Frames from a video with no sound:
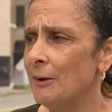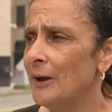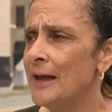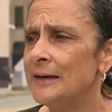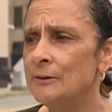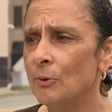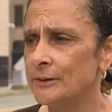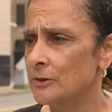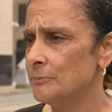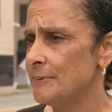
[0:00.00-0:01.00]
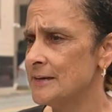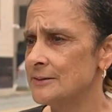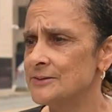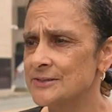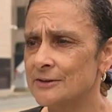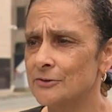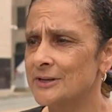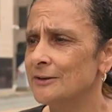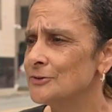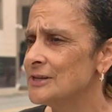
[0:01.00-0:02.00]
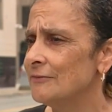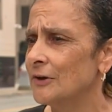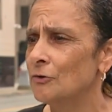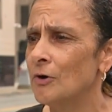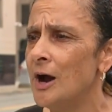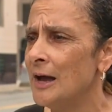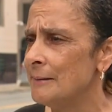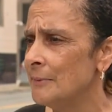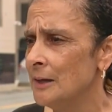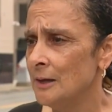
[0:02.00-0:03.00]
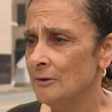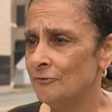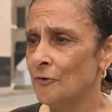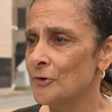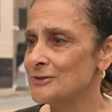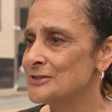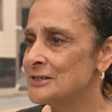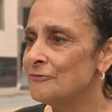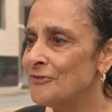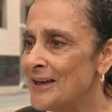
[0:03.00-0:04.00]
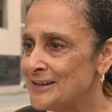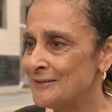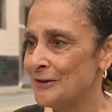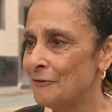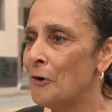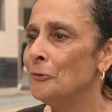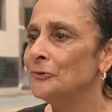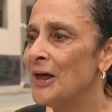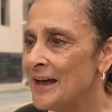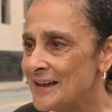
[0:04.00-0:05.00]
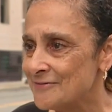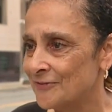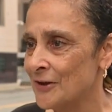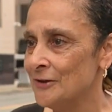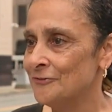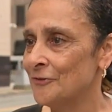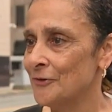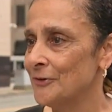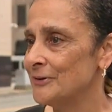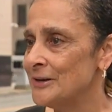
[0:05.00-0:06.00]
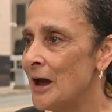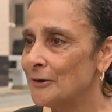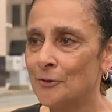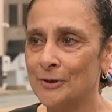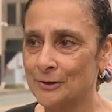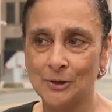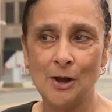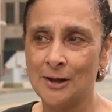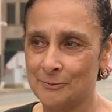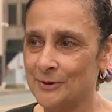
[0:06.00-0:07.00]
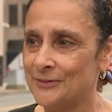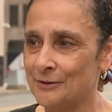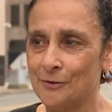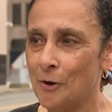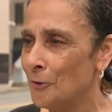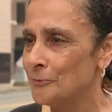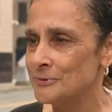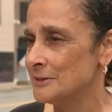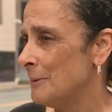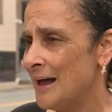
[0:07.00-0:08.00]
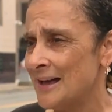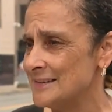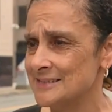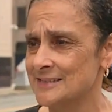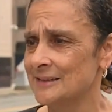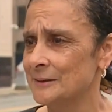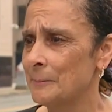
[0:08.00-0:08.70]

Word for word: how anyone could be considered guilty of a crime for defending their own life, for not going along with their own demise.